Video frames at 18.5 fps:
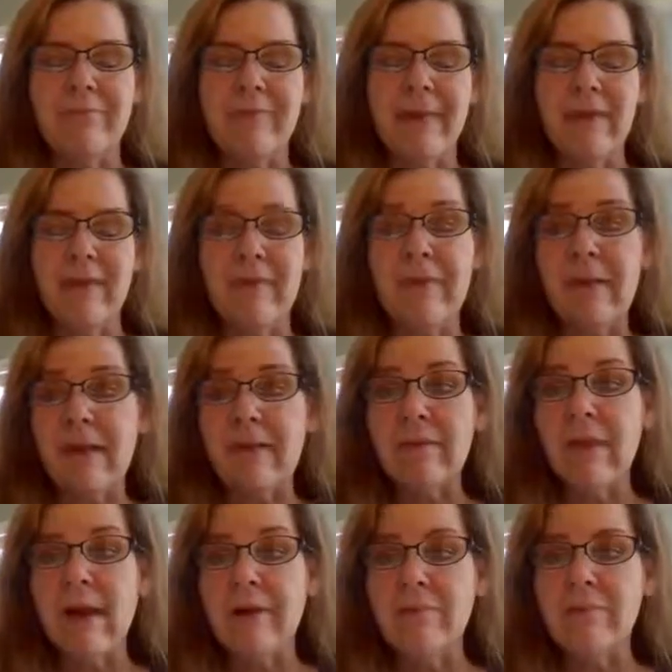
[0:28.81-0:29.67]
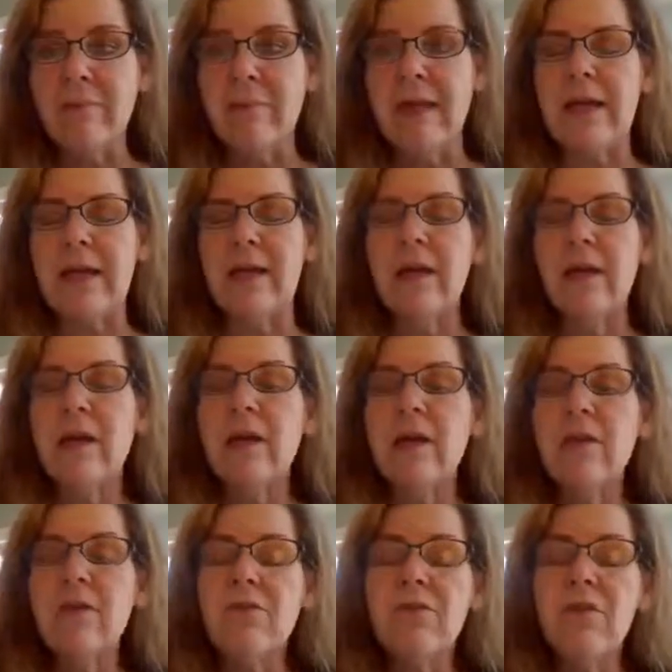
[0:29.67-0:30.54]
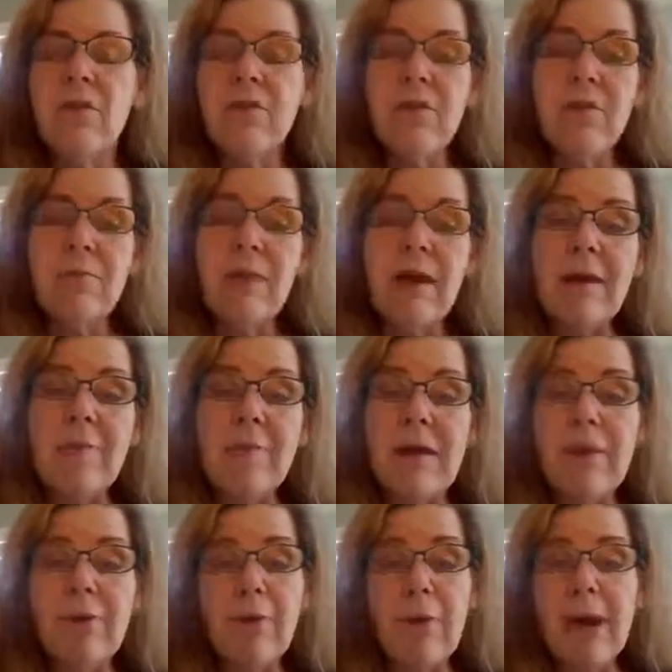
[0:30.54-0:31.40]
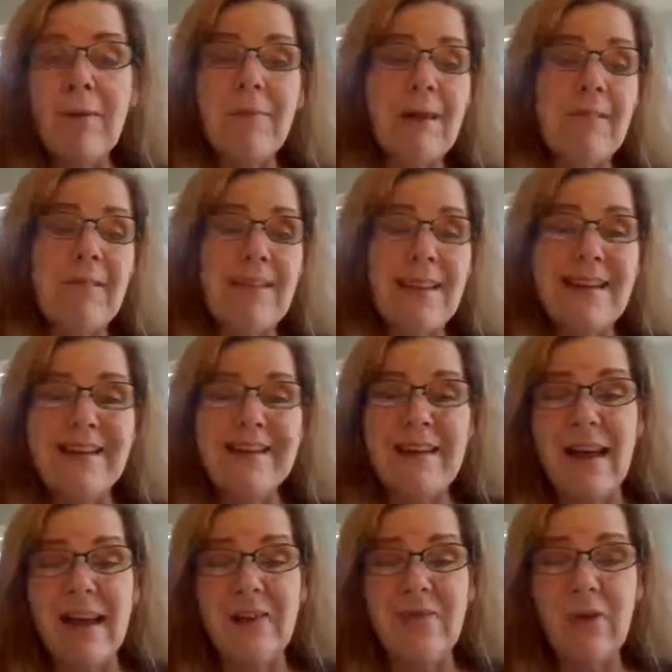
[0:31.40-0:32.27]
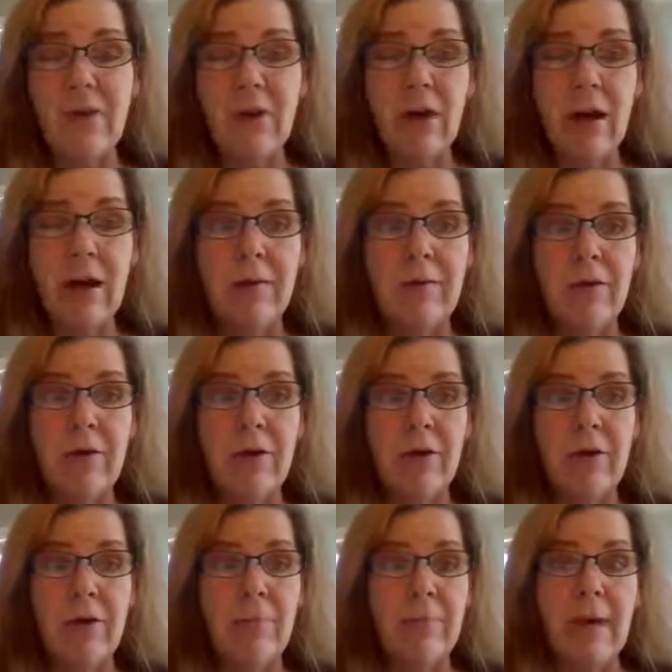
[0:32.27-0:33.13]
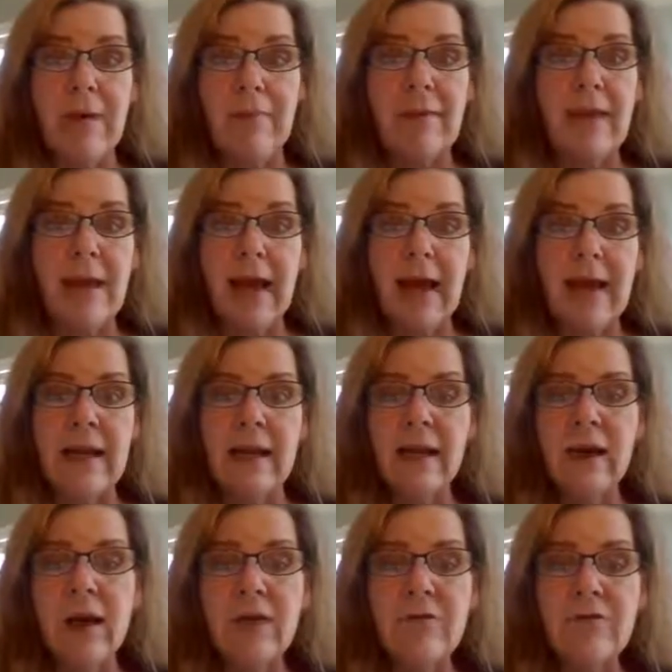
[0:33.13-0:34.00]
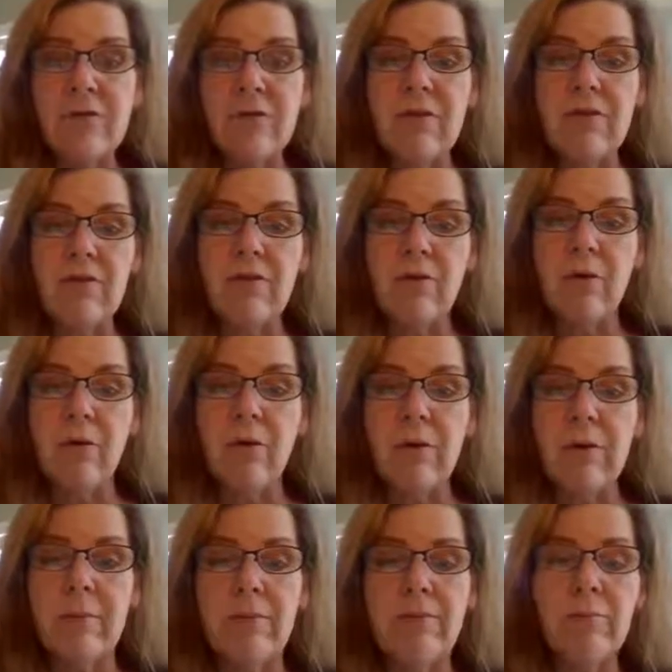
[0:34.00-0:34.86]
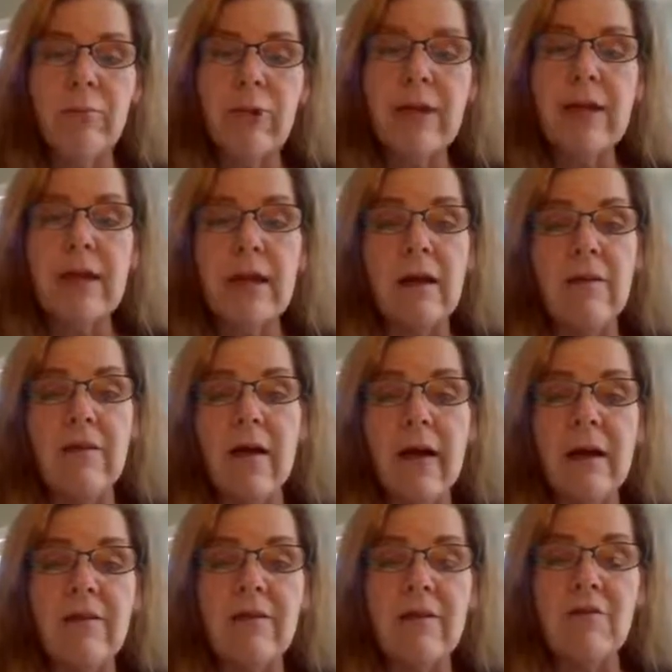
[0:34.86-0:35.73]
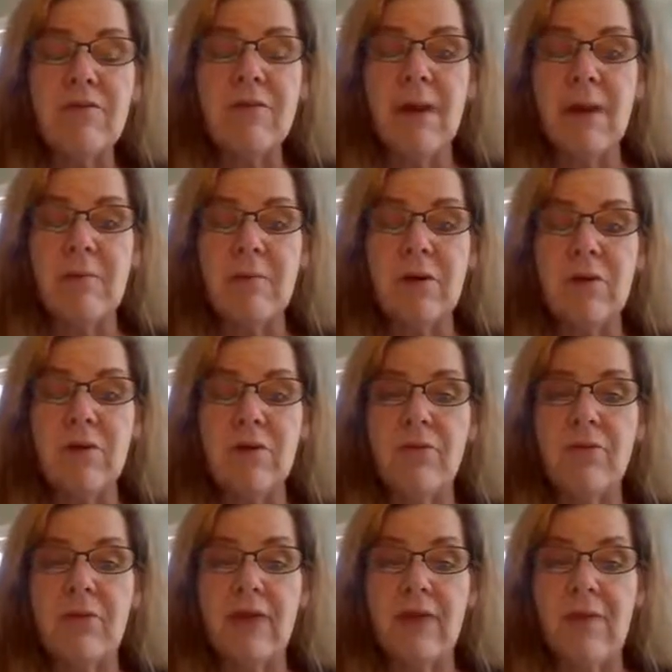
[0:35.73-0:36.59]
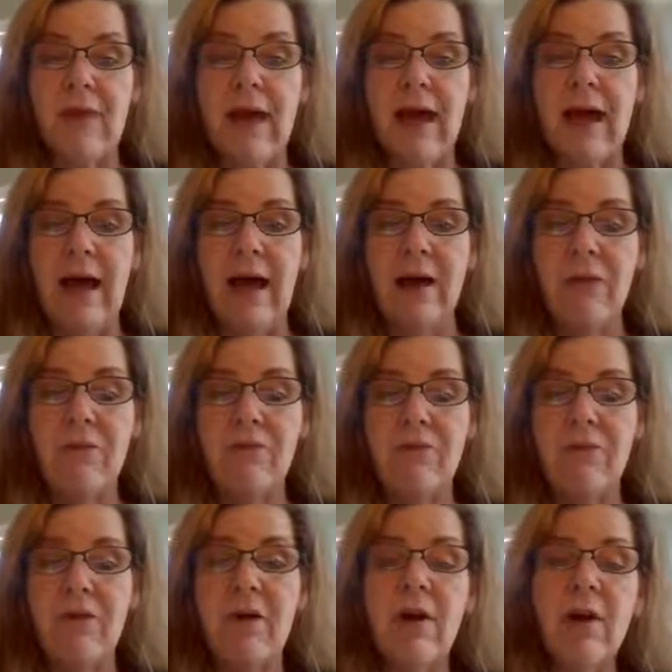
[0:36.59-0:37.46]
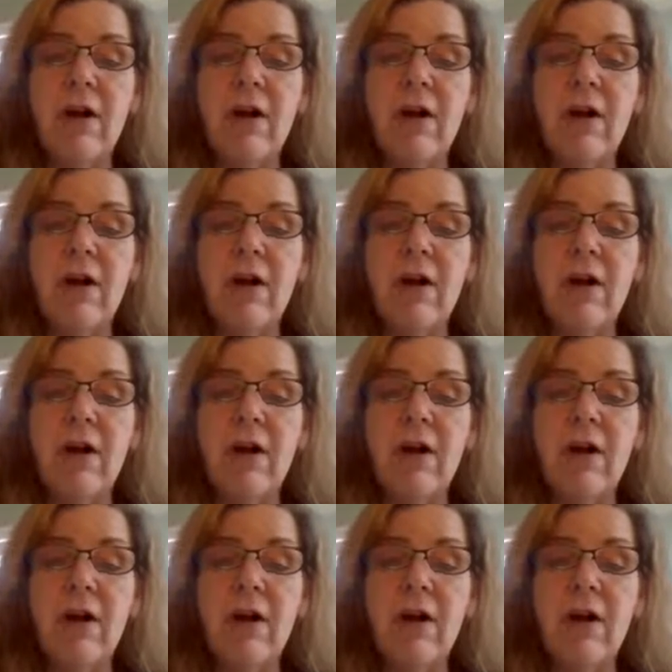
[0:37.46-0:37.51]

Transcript: They love me. So you may be grabbing things out of your cupboard, or you may be heading off to the store and bringing a lot of these chemicals into the house.